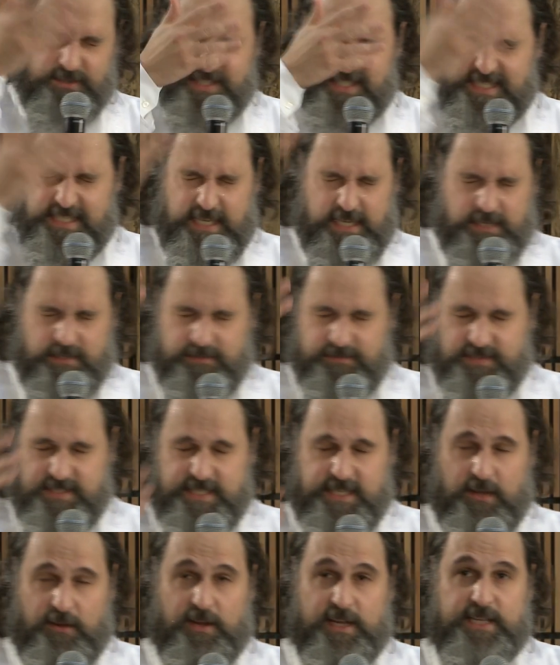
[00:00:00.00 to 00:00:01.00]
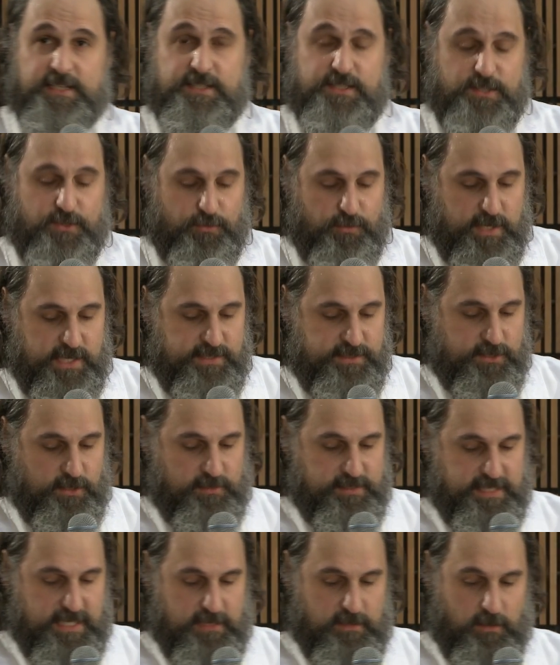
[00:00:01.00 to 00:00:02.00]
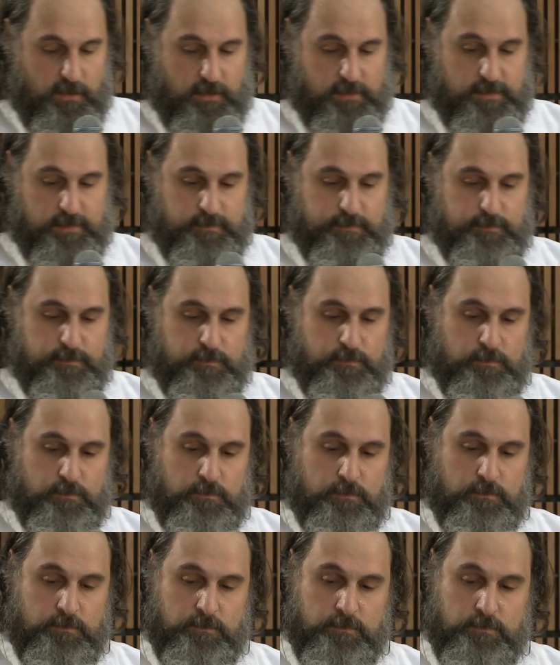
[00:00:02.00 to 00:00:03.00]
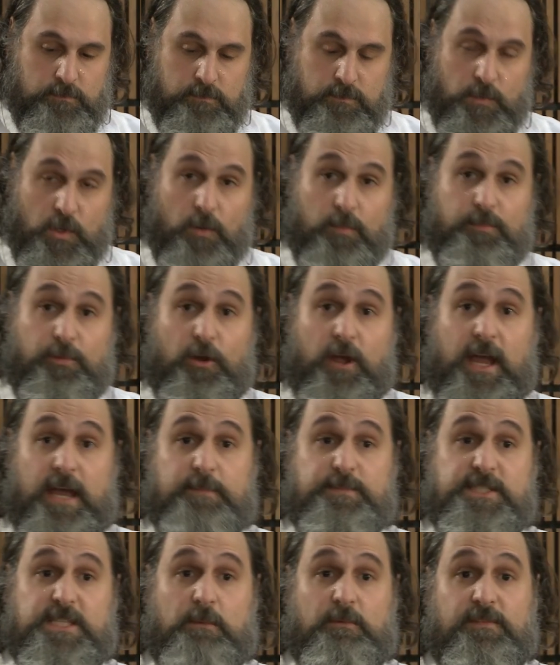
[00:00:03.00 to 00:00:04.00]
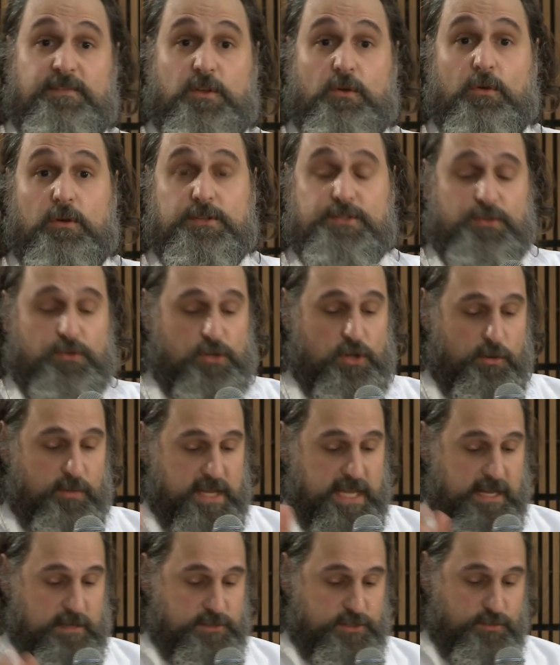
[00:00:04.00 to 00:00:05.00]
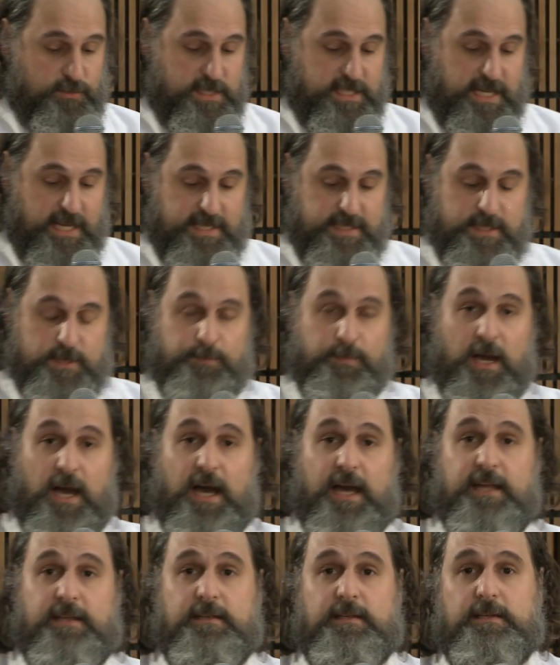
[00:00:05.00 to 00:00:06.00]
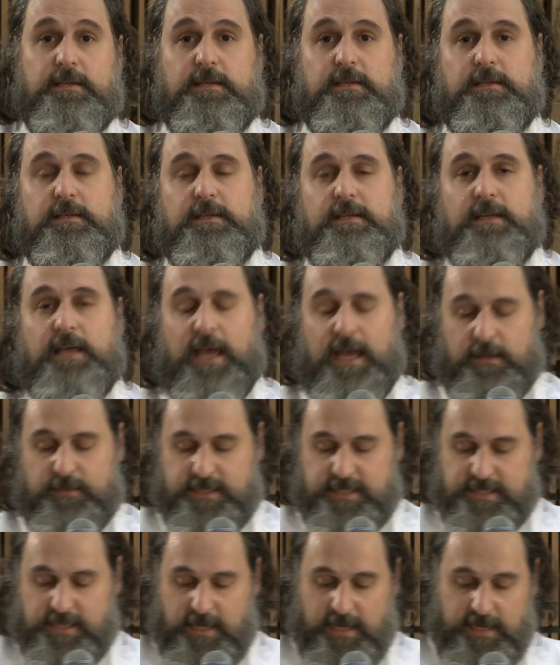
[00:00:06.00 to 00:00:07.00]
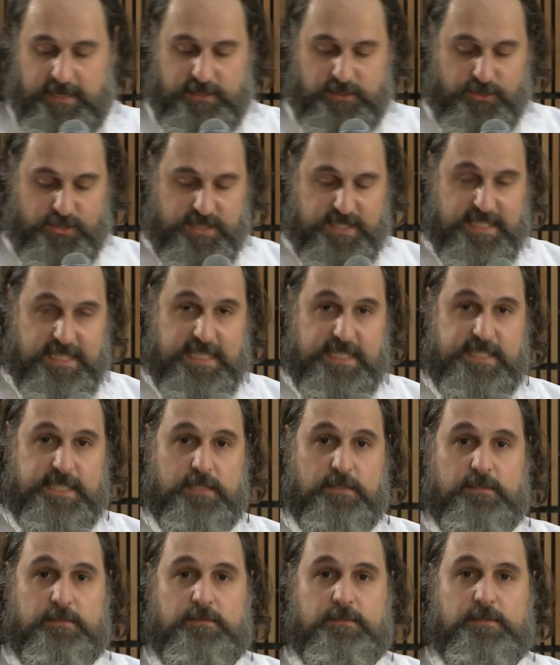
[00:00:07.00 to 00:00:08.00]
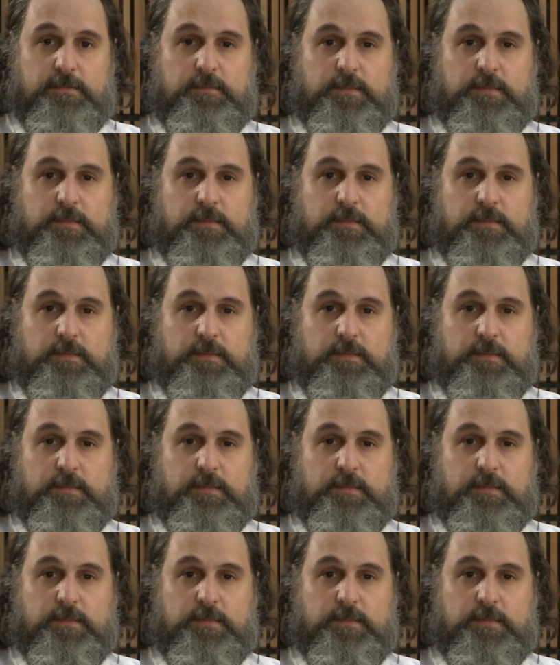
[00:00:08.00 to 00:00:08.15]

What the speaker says: they're sick of staring at screens all day long. Or perhaps some of you are also going out to a nice spot outside and just listen,